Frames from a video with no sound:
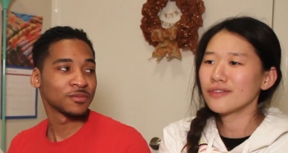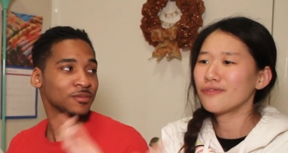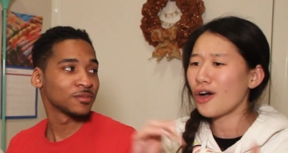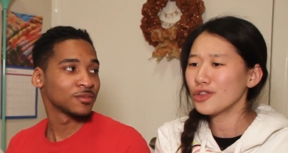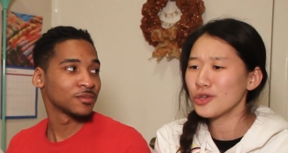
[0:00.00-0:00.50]

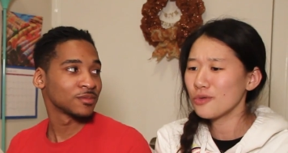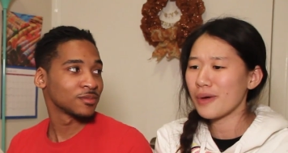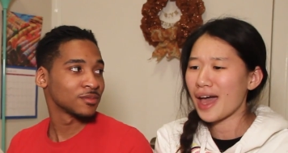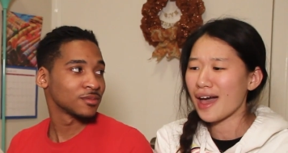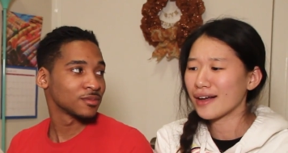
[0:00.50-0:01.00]
Speaker 1: gonna follow
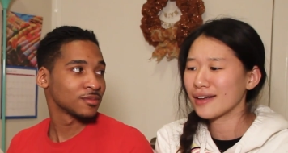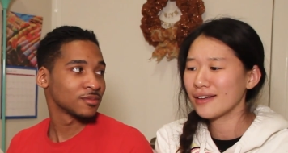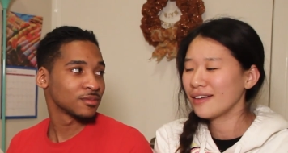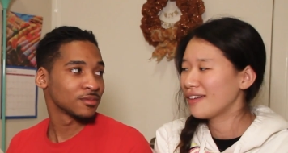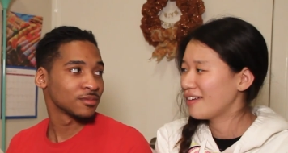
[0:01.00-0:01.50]
you
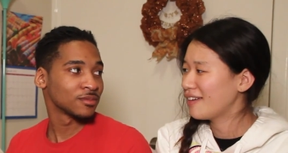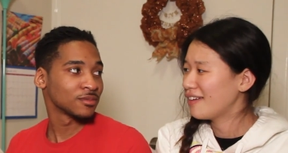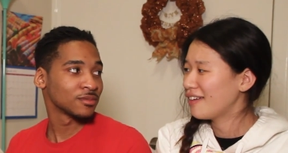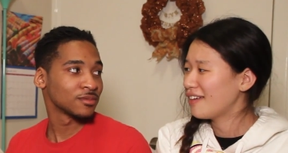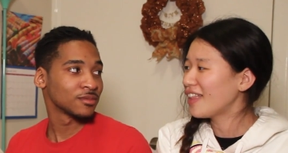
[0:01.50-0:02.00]
back.
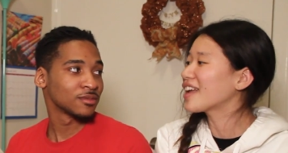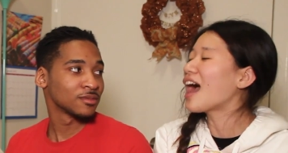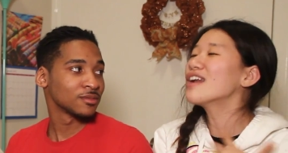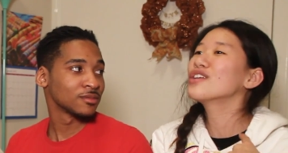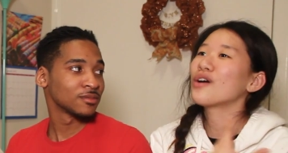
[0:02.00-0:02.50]

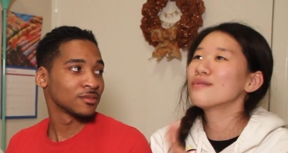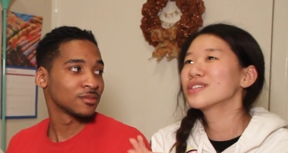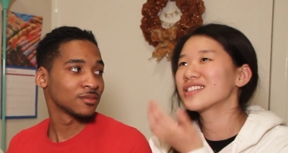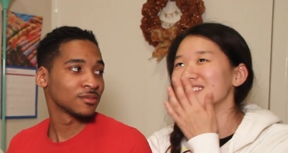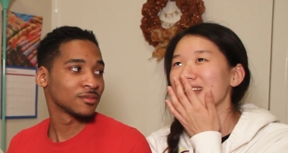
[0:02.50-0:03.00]
Like, I don't know.
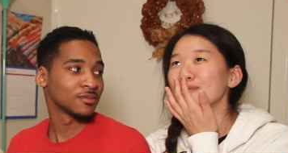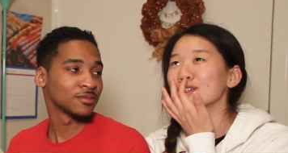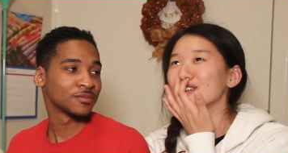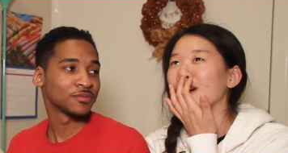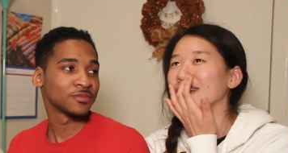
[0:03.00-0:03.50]
I'm just
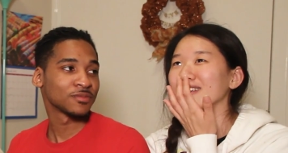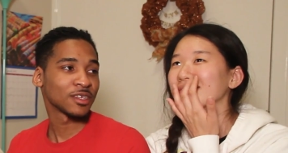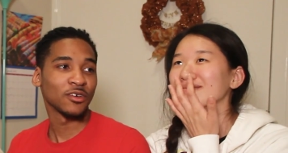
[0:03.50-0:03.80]
talking